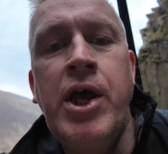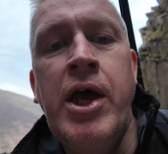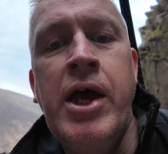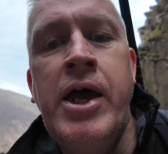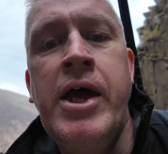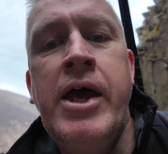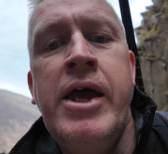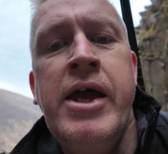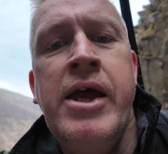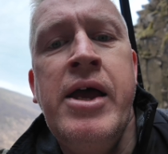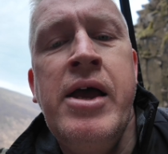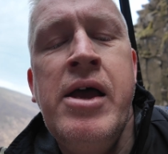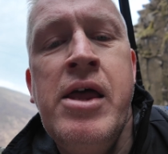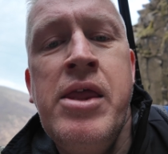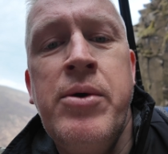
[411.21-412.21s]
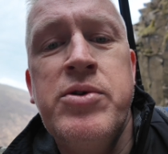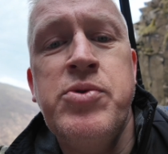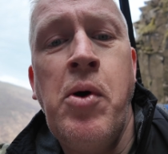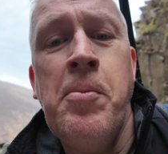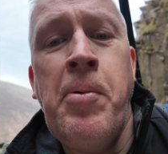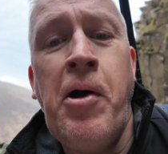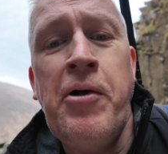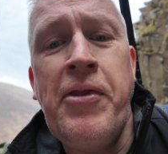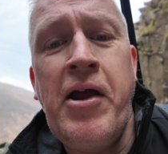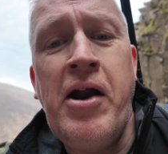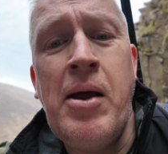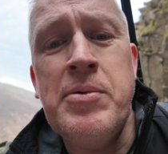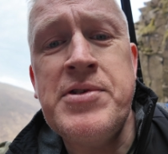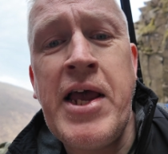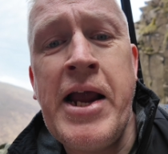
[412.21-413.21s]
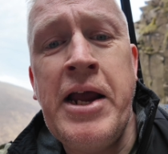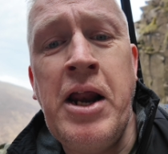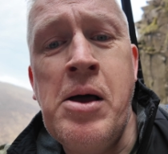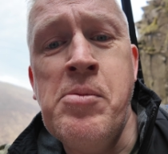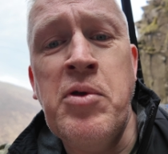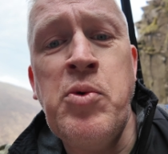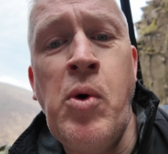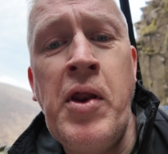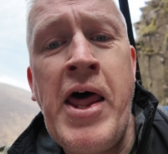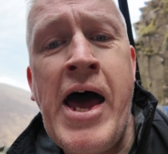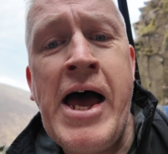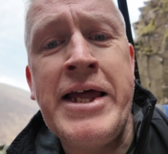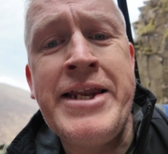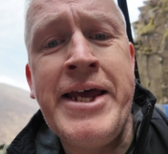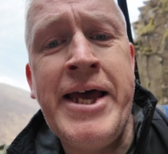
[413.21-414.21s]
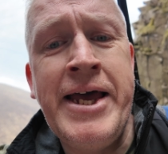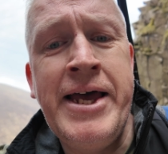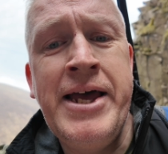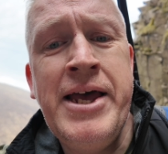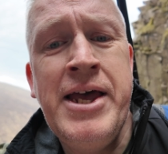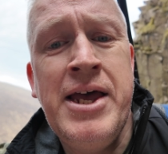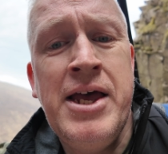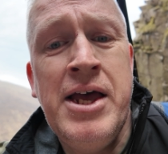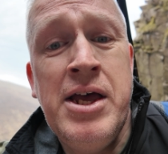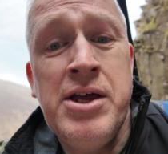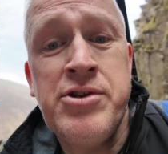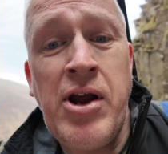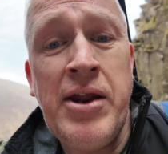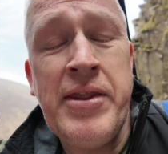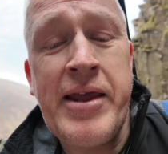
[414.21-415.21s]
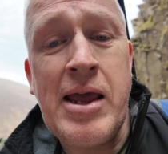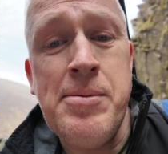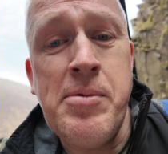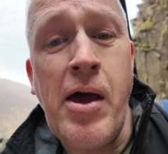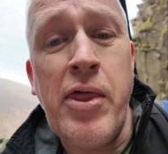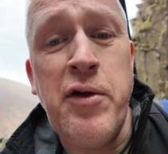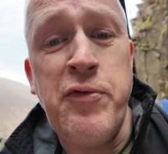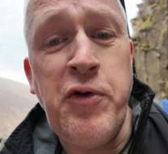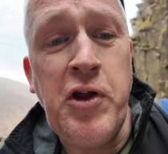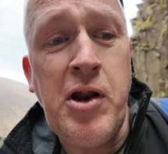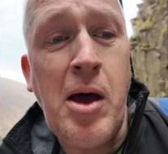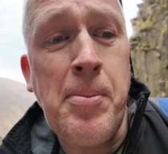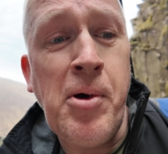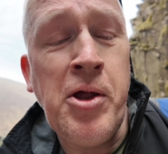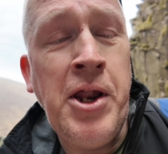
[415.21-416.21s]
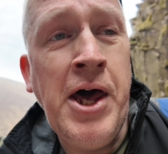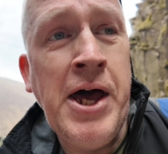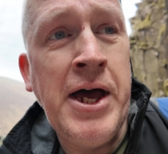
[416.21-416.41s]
There was one part there I was hanging on with one hand, trying to get my other foot up on